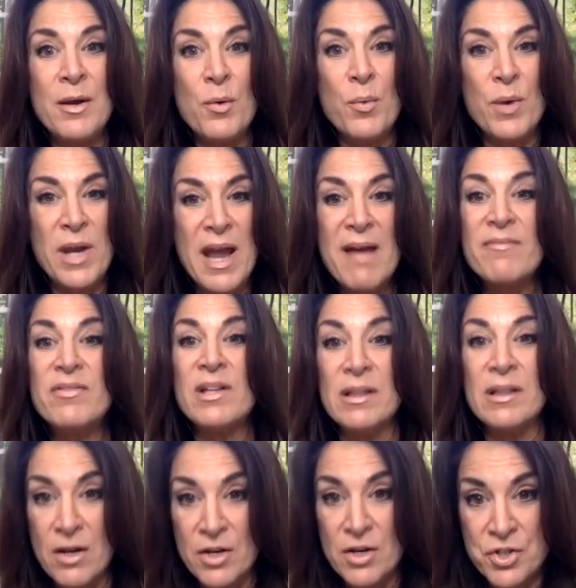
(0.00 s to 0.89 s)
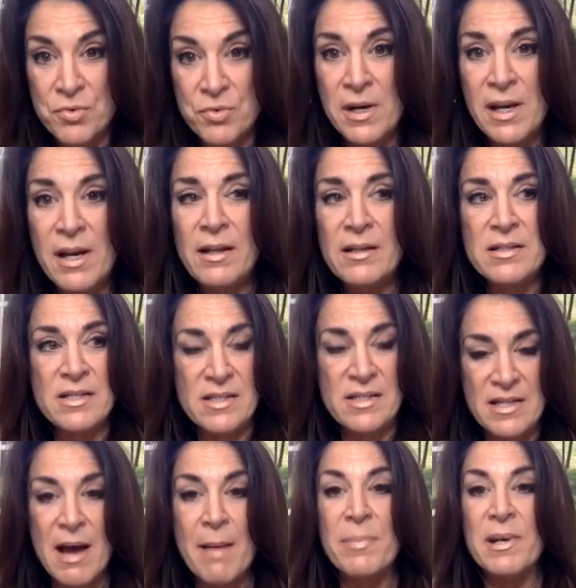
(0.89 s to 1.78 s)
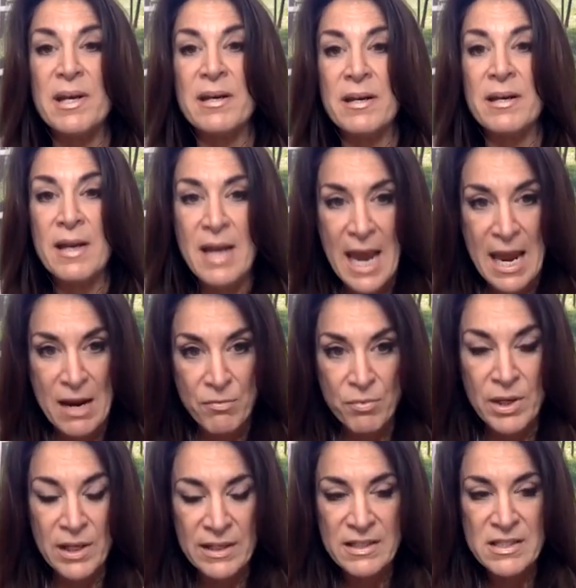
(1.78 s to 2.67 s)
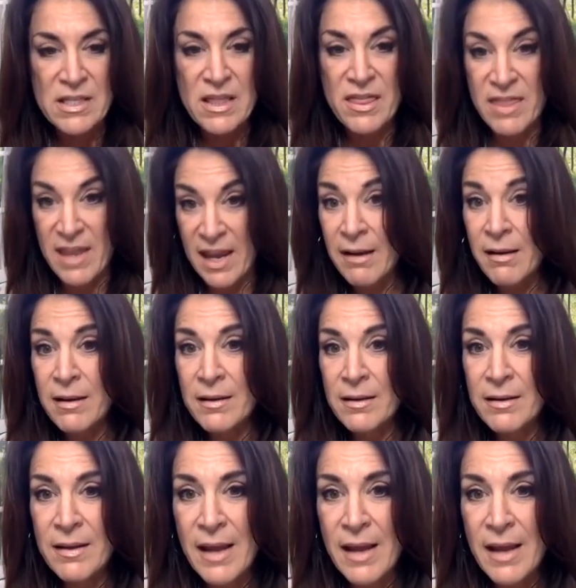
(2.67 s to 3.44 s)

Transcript: we have the luxury to stop and really think